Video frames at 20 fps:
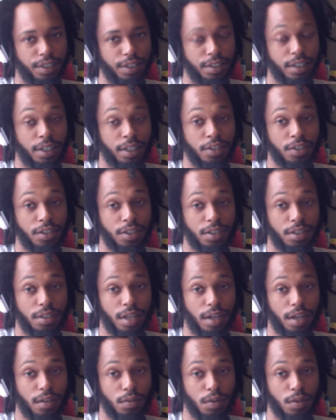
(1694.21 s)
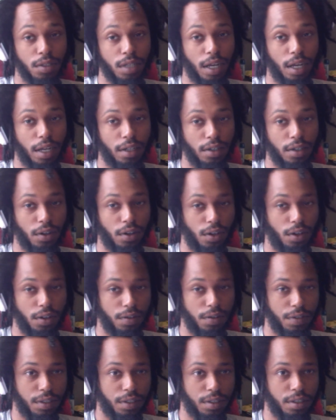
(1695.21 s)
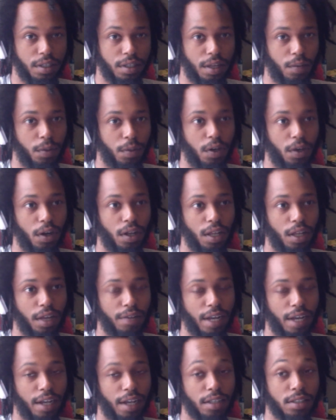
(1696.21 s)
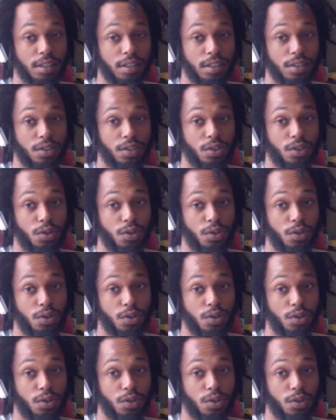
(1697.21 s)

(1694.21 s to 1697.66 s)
It's energies that reside in all of us that we all have access to